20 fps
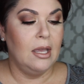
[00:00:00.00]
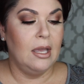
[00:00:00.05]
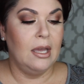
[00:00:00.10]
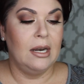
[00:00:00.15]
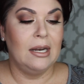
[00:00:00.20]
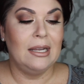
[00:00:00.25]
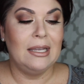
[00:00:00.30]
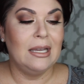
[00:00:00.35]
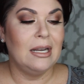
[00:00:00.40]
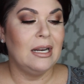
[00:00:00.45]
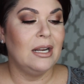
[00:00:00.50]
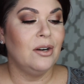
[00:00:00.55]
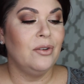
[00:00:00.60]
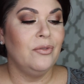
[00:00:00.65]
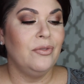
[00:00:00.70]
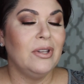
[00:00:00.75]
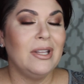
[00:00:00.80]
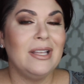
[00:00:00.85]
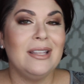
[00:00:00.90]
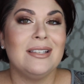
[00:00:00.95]
And again, I
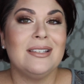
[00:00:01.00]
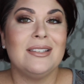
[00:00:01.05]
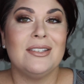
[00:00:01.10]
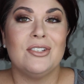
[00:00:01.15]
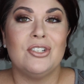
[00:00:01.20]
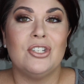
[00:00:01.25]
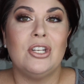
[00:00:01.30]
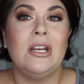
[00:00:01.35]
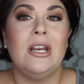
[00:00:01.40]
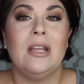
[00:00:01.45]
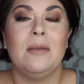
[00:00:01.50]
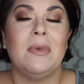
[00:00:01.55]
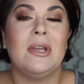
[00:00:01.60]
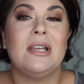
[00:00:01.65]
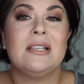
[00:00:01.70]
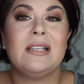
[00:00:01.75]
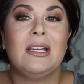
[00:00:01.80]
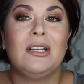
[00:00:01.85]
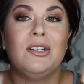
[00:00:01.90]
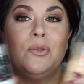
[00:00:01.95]
don't feel like this is cheating
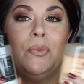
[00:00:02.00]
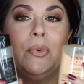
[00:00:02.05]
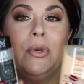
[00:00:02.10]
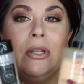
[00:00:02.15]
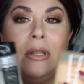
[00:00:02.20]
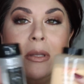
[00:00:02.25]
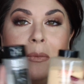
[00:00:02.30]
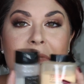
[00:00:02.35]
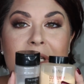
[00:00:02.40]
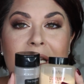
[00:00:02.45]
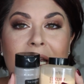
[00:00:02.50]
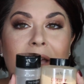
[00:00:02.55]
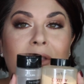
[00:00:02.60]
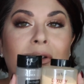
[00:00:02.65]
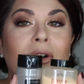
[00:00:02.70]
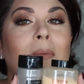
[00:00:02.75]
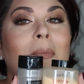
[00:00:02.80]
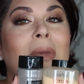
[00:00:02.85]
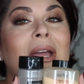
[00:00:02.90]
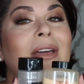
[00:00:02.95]
because I do put them
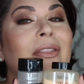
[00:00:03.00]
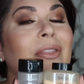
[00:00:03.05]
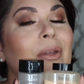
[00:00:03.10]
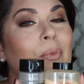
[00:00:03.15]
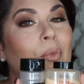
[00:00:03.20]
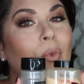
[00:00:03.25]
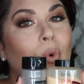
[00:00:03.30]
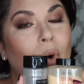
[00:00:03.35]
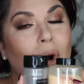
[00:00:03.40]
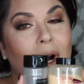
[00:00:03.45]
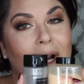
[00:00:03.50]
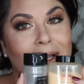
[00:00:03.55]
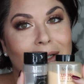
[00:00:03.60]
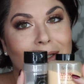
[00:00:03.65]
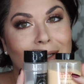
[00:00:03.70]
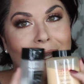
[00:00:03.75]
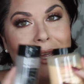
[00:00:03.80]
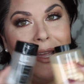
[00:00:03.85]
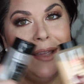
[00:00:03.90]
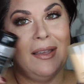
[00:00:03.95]
together and make them
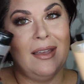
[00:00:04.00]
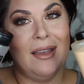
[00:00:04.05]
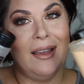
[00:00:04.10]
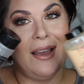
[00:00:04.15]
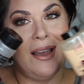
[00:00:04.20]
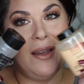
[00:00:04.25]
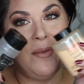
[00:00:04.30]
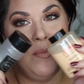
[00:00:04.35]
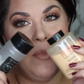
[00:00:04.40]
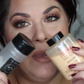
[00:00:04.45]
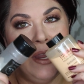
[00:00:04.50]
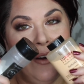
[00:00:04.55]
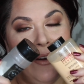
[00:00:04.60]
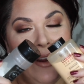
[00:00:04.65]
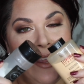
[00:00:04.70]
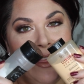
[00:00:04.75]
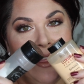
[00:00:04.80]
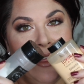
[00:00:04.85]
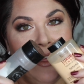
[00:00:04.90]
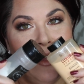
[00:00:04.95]
one. I
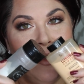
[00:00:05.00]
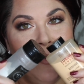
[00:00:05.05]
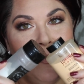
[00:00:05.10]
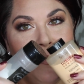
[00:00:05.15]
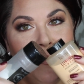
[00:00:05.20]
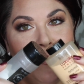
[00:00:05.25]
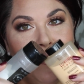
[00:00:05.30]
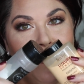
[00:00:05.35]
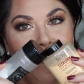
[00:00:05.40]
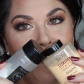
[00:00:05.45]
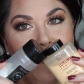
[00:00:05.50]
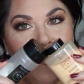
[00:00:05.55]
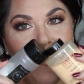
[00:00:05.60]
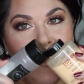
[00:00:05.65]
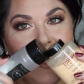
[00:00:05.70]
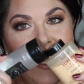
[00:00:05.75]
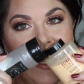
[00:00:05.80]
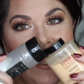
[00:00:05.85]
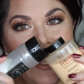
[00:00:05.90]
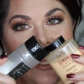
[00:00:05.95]
marry them.
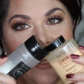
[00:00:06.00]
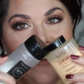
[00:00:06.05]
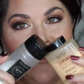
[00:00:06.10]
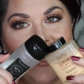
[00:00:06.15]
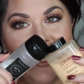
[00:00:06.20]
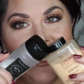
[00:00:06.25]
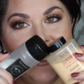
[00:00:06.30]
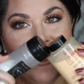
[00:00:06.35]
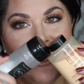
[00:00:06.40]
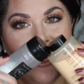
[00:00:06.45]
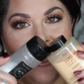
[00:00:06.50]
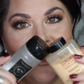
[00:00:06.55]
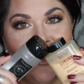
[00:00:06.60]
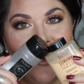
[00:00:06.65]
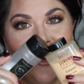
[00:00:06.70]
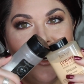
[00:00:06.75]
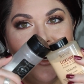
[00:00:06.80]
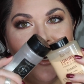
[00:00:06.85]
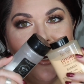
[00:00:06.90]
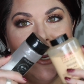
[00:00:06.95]
They love each
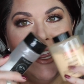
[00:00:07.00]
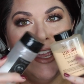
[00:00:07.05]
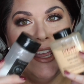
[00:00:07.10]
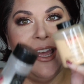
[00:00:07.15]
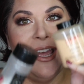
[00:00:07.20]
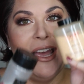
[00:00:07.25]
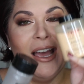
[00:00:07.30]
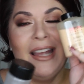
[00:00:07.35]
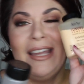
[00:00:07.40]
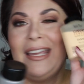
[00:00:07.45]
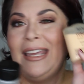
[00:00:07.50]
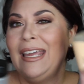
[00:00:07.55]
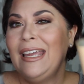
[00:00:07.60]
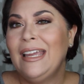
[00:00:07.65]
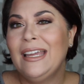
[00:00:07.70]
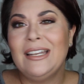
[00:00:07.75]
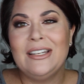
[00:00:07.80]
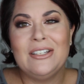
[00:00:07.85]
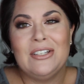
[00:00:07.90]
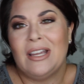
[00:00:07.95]
other. I
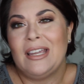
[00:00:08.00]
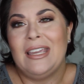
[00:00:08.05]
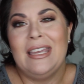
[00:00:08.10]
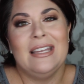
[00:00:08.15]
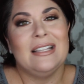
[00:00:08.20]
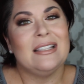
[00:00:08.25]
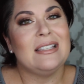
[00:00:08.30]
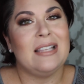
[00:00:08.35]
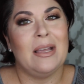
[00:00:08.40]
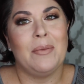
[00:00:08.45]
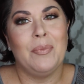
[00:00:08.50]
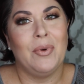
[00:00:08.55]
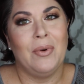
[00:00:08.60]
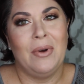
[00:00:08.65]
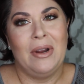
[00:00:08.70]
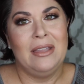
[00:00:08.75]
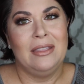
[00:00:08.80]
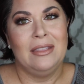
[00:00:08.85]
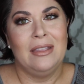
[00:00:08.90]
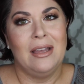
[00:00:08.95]
can't
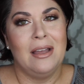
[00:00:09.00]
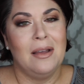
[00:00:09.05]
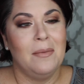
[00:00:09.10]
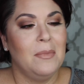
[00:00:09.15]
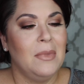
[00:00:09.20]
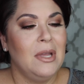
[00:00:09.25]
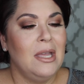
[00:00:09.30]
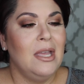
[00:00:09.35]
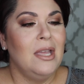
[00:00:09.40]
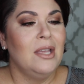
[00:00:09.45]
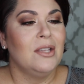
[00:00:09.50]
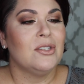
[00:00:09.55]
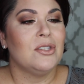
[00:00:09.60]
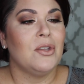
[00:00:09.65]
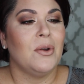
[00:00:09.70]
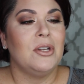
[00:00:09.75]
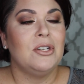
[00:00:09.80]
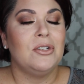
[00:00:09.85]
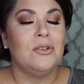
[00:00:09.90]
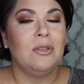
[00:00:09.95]
separate them.
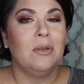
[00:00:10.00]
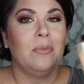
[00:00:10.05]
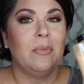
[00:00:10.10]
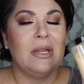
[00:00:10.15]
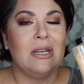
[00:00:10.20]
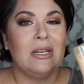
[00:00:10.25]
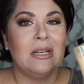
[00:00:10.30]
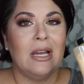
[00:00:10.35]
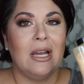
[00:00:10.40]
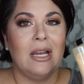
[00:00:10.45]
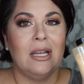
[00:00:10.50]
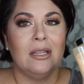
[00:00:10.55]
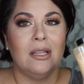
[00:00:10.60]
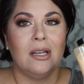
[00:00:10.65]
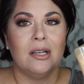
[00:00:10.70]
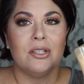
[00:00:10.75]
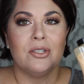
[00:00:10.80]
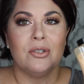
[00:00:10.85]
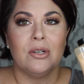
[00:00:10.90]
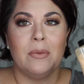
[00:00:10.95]
So I do the Ben Nye
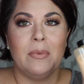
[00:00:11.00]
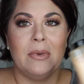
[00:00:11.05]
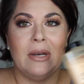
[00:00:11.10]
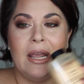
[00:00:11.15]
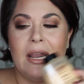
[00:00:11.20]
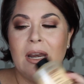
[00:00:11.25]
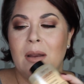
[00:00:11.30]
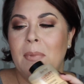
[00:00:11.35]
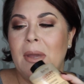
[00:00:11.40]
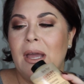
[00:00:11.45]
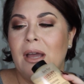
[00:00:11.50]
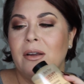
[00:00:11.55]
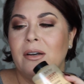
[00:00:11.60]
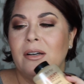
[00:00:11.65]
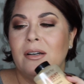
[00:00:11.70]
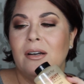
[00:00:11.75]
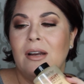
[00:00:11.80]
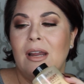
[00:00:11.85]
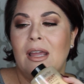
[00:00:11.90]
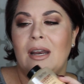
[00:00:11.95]
Luxury Banana
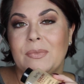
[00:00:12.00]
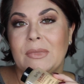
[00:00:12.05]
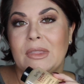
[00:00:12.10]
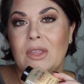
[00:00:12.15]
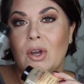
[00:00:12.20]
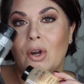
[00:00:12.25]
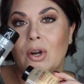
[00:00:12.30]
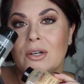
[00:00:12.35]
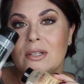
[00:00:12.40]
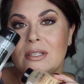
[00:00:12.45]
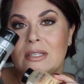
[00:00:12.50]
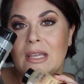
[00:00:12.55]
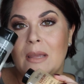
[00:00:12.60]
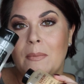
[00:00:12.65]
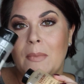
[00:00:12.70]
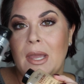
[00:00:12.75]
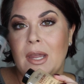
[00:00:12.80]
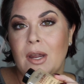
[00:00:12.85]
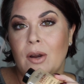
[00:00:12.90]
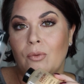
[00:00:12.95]
Powder and the
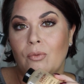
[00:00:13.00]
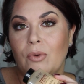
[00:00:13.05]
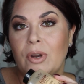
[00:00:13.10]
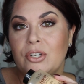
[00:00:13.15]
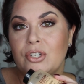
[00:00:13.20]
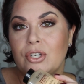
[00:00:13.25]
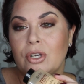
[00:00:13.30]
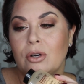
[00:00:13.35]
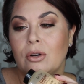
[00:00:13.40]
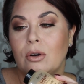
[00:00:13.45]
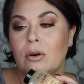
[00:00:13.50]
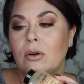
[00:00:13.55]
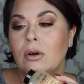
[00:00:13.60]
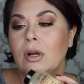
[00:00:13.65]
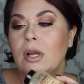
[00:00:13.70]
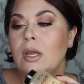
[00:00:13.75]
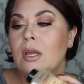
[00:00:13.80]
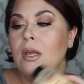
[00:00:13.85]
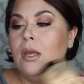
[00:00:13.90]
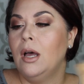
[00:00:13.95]
RCMA
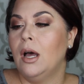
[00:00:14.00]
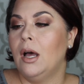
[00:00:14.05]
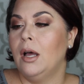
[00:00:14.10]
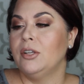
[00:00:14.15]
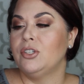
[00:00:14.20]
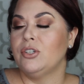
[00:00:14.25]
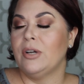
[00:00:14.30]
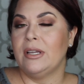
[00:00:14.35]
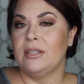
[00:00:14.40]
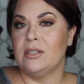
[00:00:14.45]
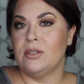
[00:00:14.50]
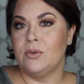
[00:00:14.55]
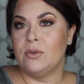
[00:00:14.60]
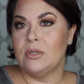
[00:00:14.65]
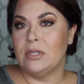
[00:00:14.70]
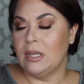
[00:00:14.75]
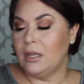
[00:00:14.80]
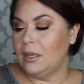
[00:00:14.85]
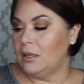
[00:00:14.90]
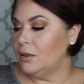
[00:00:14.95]
Original
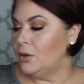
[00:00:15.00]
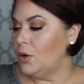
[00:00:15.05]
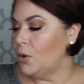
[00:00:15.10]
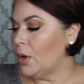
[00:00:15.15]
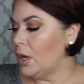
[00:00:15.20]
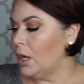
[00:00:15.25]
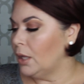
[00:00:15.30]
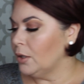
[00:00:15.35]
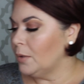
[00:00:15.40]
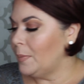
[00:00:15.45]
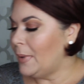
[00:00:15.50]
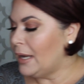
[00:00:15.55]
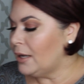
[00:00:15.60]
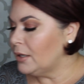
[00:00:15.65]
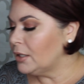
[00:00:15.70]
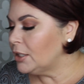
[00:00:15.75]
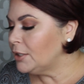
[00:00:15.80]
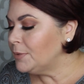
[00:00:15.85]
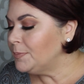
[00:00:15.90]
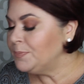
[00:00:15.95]
Translucent No Color
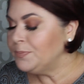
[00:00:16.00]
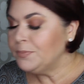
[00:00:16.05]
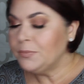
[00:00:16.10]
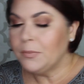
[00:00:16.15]
Powder.